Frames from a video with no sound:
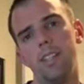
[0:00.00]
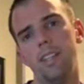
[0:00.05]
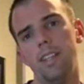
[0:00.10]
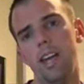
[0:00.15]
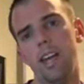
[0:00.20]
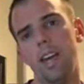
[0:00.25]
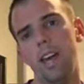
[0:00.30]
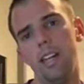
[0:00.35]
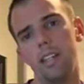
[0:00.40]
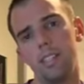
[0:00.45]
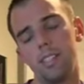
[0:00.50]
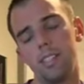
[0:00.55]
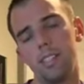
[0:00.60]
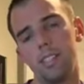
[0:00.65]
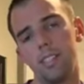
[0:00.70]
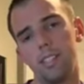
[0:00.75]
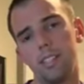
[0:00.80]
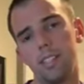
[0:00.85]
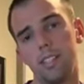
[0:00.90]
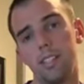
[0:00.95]
that
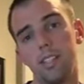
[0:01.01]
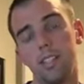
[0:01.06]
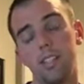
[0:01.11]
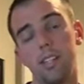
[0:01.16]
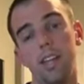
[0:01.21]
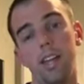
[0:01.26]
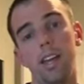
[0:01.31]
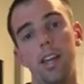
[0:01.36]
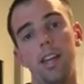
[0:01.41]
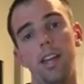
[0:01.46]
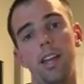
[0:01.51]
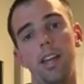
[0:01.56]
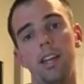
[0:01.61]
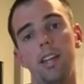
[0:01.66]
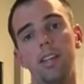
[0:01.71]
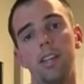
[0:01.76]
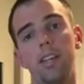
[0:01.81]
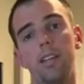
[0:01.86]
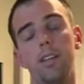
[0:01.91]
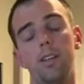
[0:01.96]
can
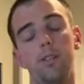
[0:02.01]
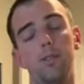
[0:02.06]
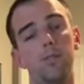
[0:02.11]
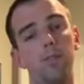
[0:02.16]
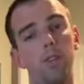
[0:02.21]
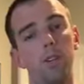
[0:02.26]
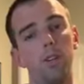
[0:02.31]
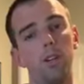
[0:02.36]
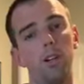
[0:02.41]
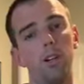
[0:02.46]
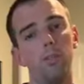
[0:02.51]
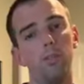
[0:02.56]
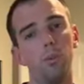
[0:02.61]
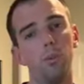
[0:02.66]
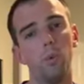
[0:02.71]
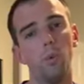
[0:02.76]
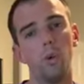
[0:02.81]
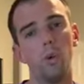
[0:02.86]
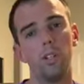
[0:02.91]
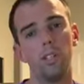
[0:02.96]
confirm
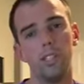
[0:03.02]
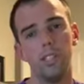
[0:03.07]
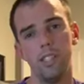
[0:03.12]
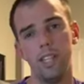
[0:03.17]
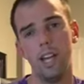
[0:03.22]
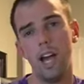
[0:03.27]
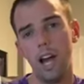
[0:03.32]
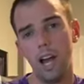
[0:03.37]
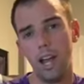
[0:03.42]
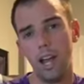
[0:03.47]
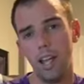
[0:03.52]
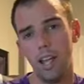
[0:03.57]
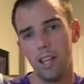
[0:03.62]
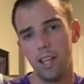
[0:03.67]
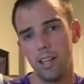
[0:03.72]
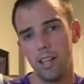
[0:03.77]
or deny